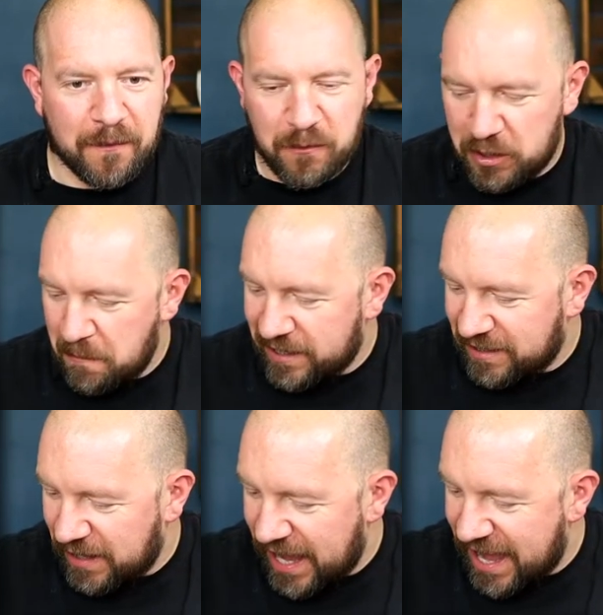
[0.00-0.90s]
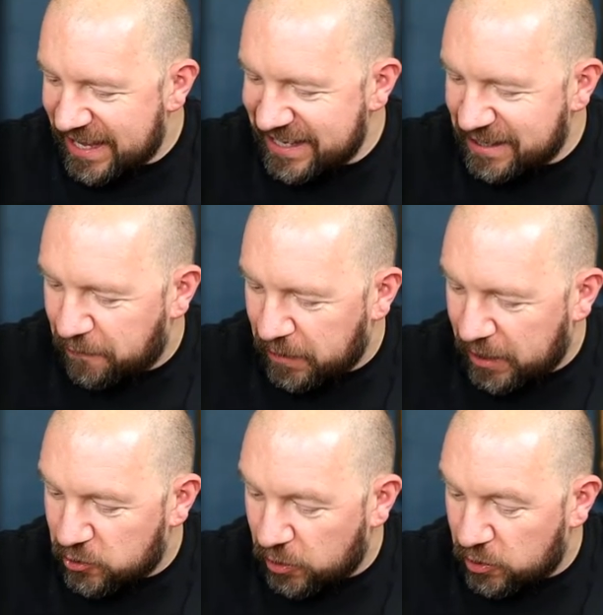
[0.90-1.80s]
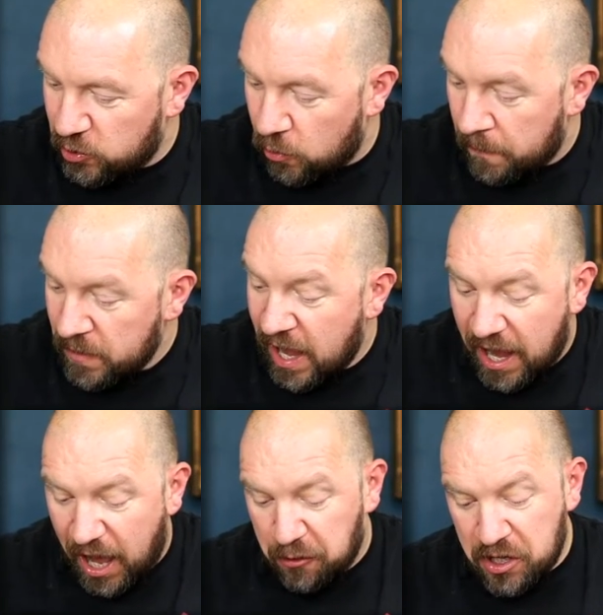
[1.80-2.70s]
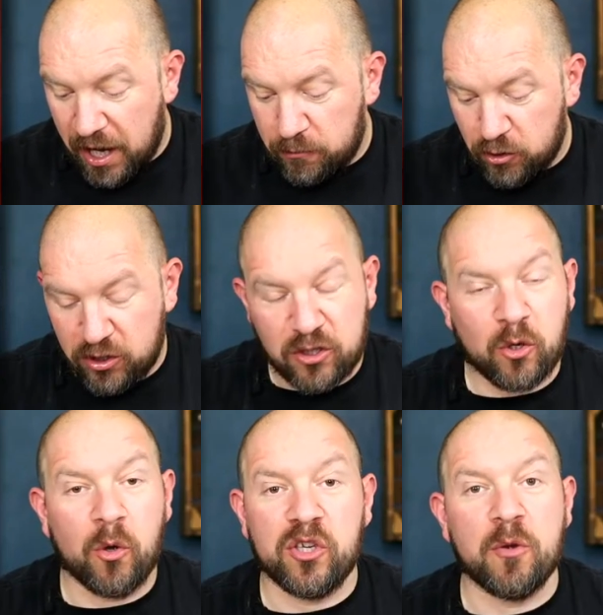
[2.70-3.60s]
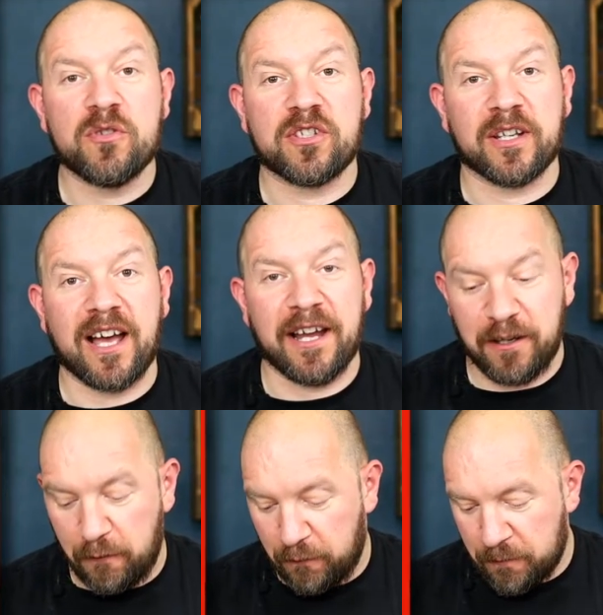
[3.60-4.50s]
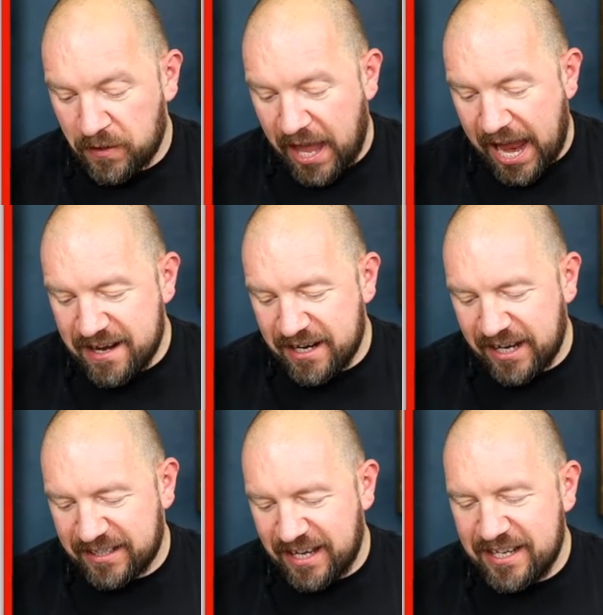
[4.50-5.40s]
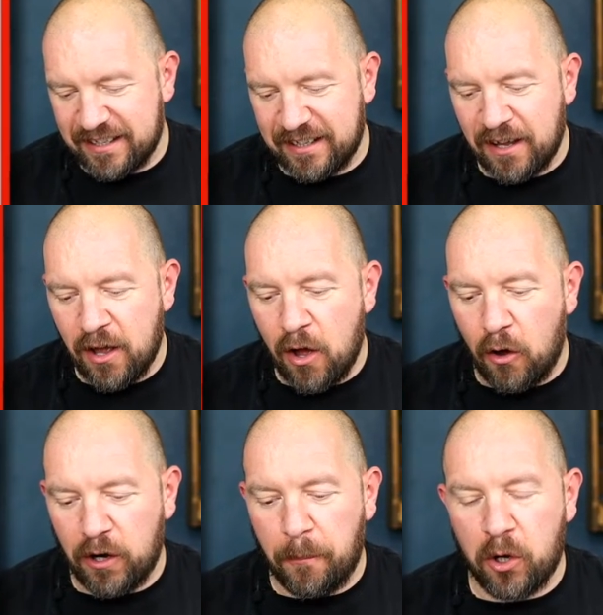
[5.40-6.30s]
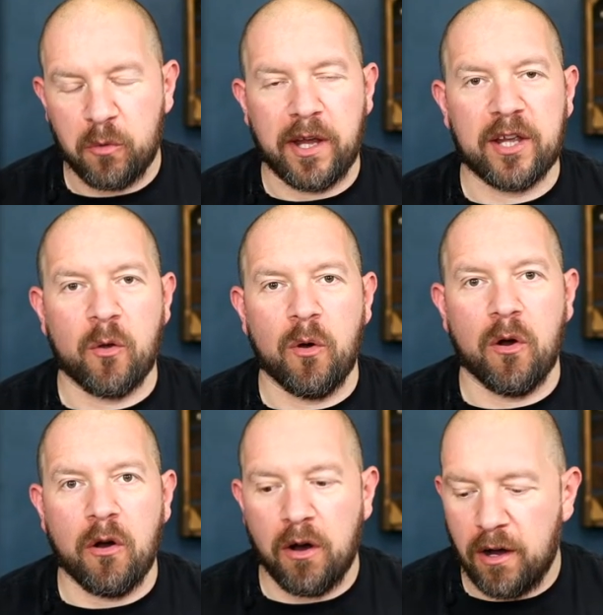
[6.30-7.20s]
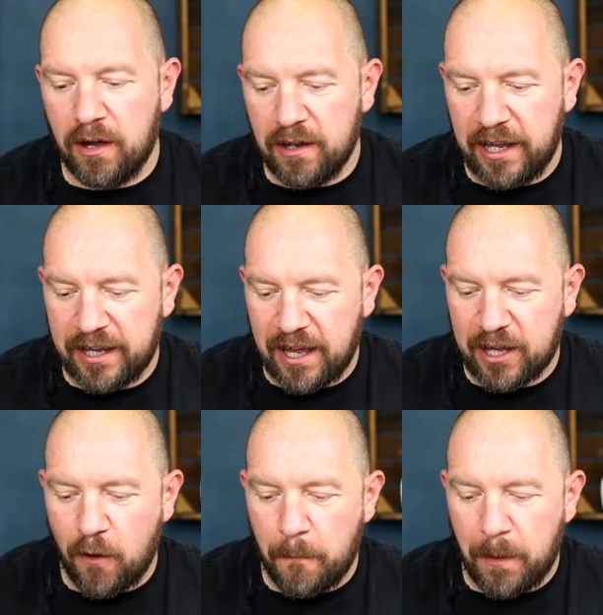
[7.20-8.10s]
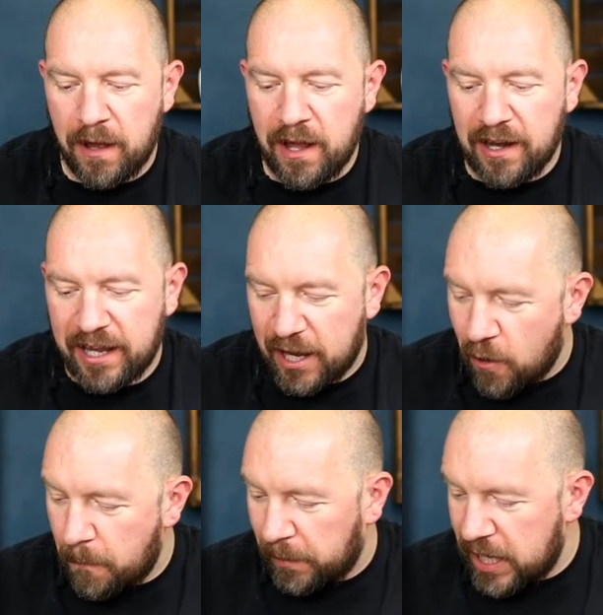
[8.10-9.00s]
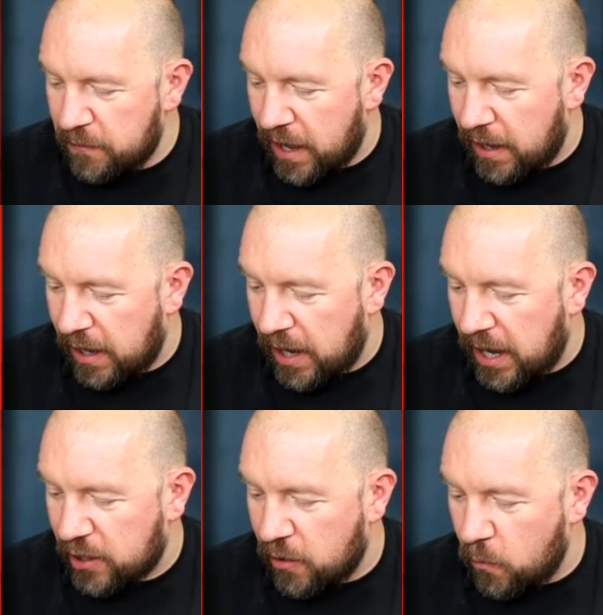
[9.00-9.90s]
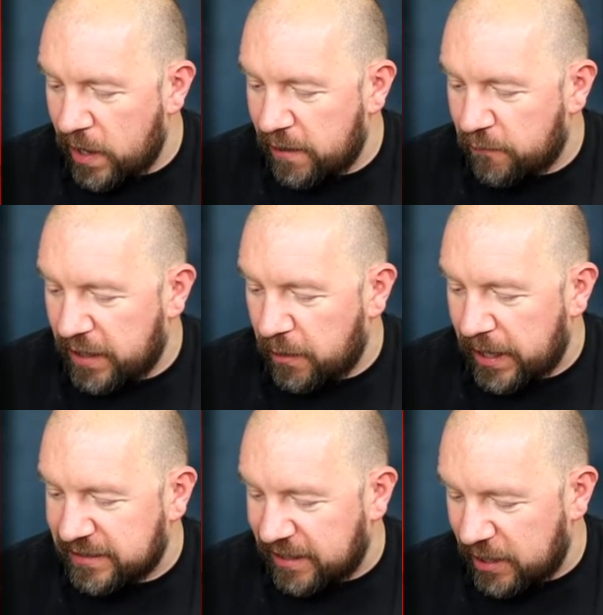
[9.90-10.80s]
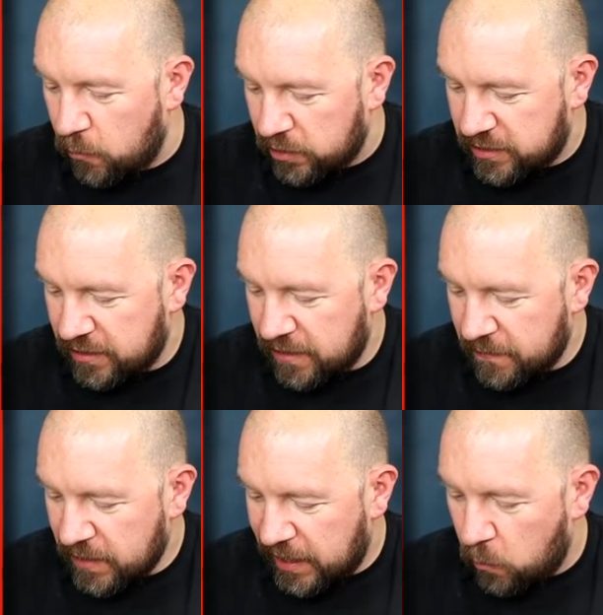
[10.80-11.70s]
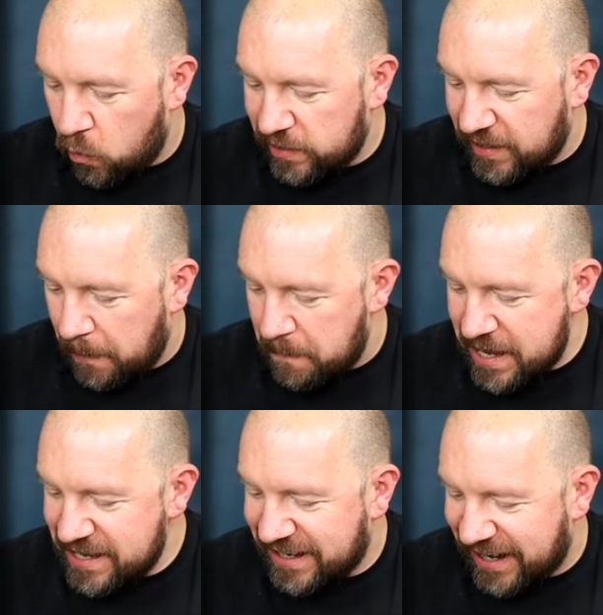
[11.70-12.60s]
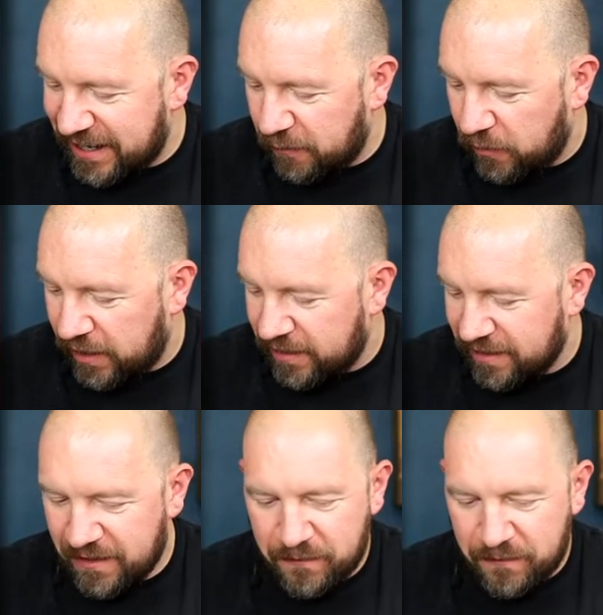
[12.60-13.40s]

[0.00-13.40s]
which makes it uh, easier for you to enjoy the show. I think I'm just so used to kind of ending a season on a point where you go, oh, like I can't, like I can't believe that. I, I can't wait to find out exactly what, like what does that mean, kind of thing.